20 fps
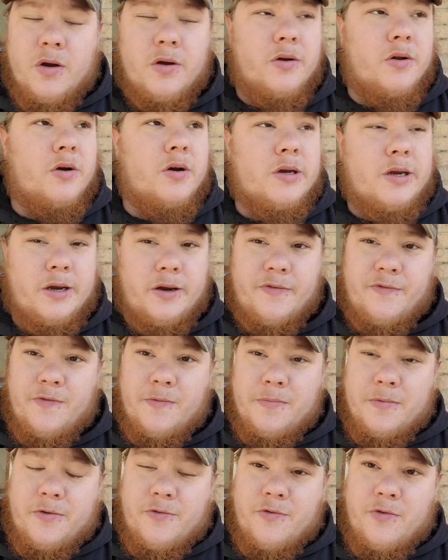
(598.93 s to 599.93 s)
unhooking it
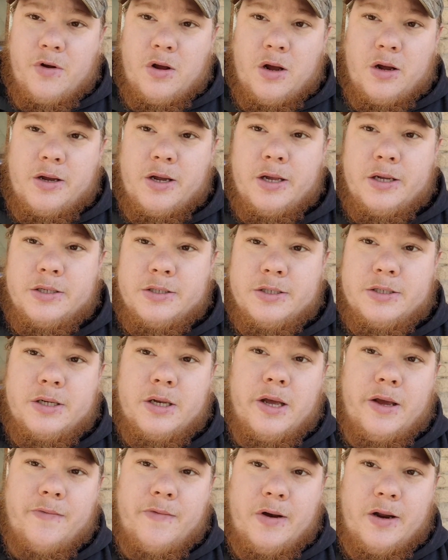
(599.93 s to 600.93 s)
from the truck, and just
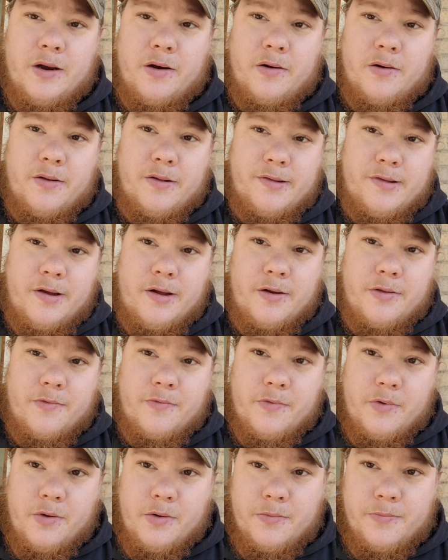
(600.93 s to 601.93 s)
leaving it on the side of the
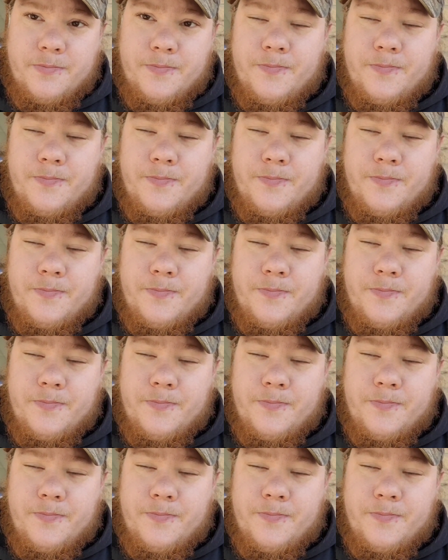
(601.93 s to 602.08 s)
road.